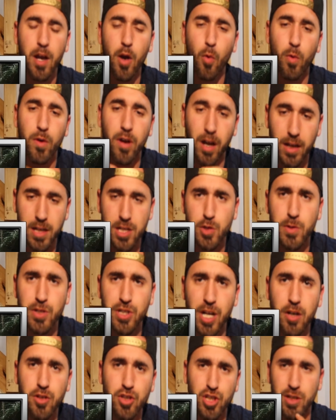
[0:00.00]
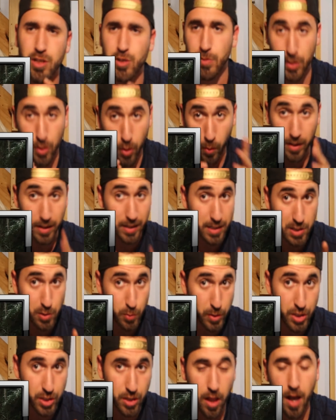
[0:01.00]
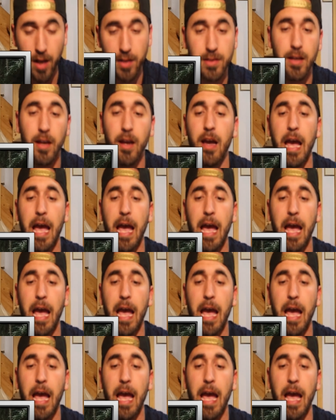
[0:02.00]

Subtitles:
We're not gonna switch out just because we don't want to get switch locked,